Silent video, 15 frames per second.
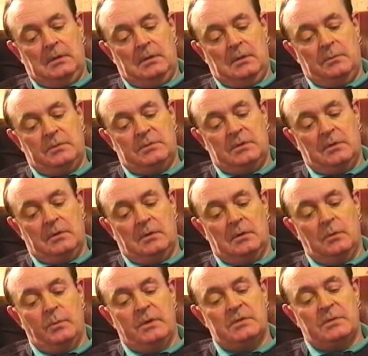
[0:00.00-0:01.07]
there was
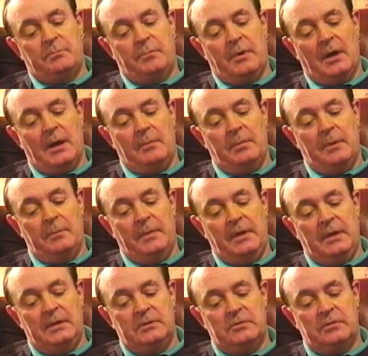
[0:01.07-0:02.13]
always a problem
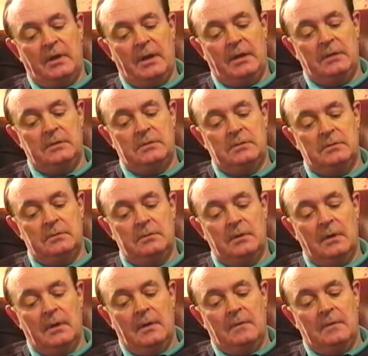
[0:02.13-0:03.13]
in trying to